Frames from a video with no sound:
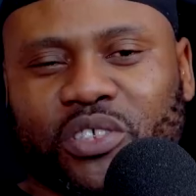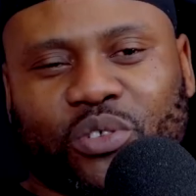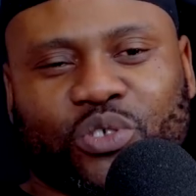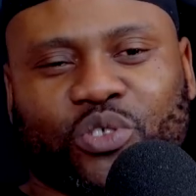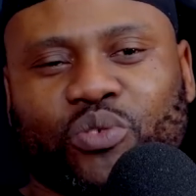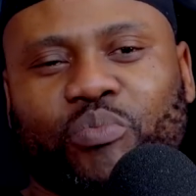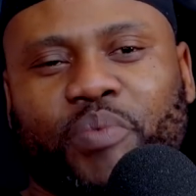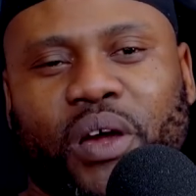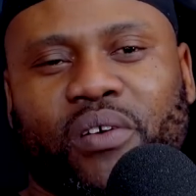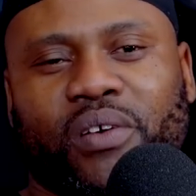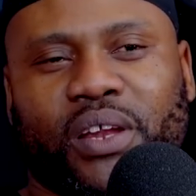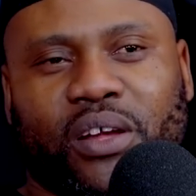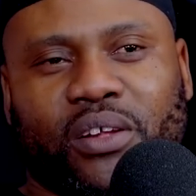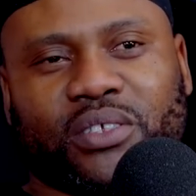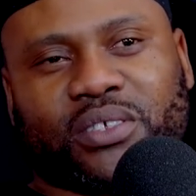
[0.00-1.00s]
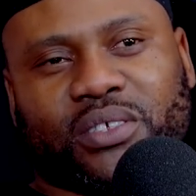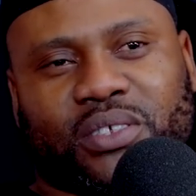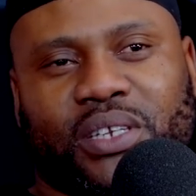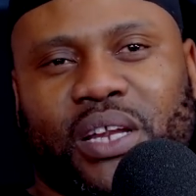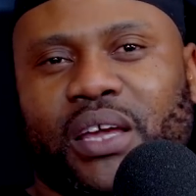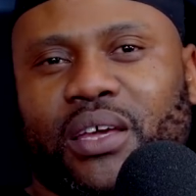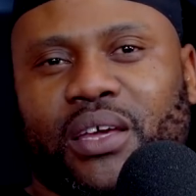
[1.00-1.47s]
of those two parallels.
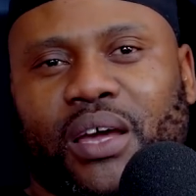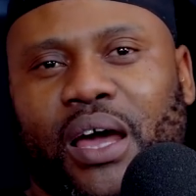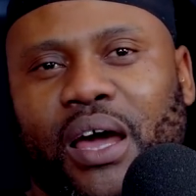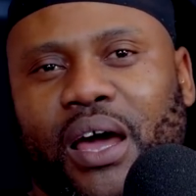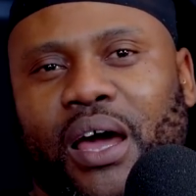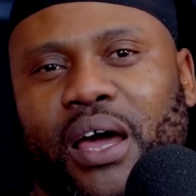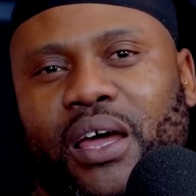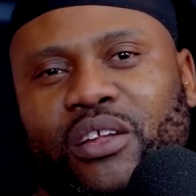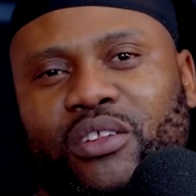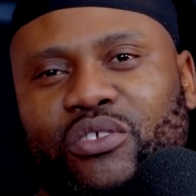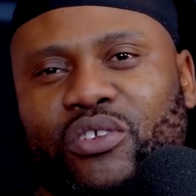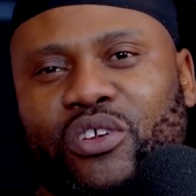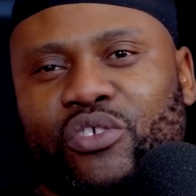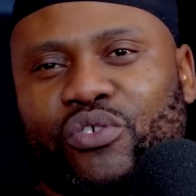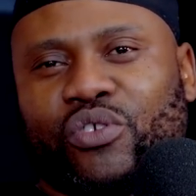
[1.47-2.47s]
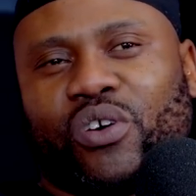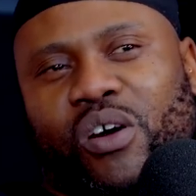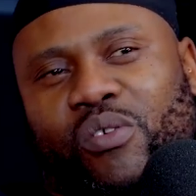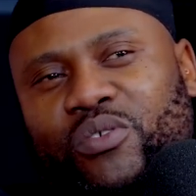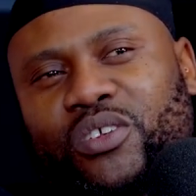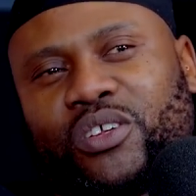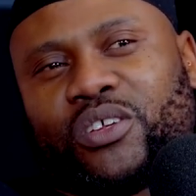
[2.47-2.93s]
It's like
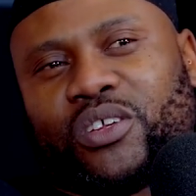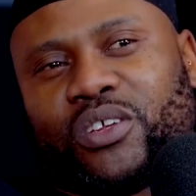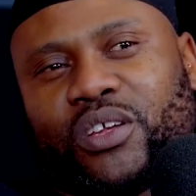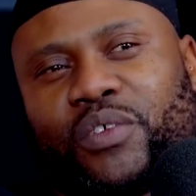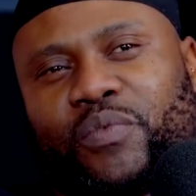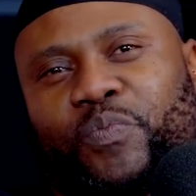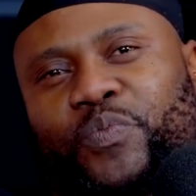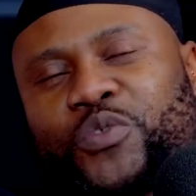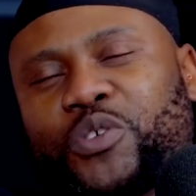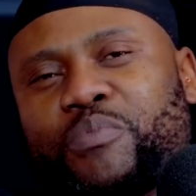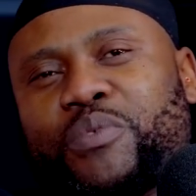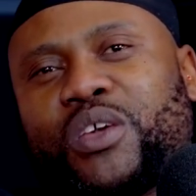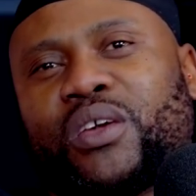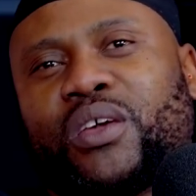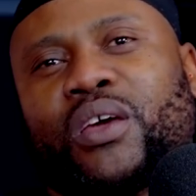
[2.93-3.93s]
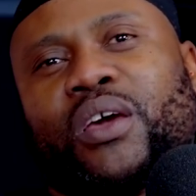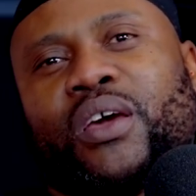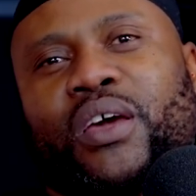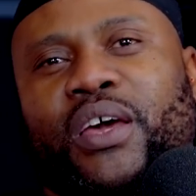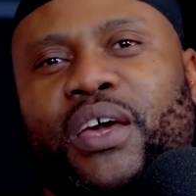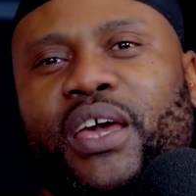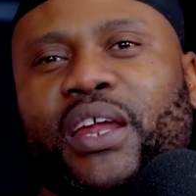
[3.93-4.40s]
to me,
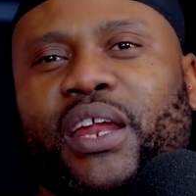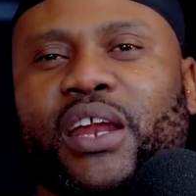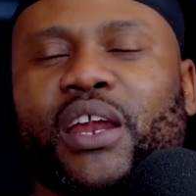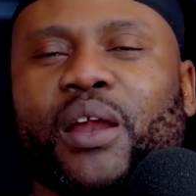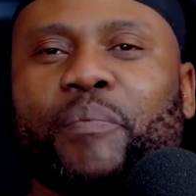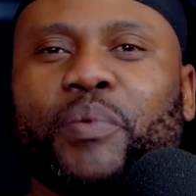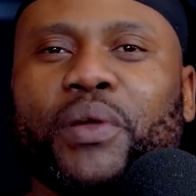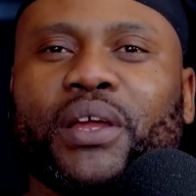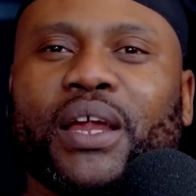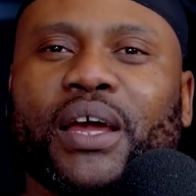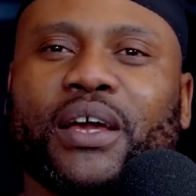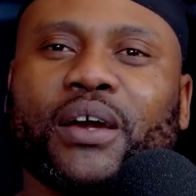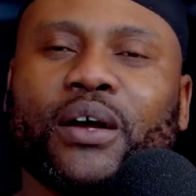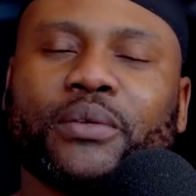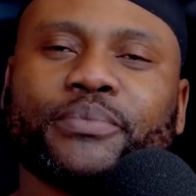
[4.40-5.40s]
it ended up being like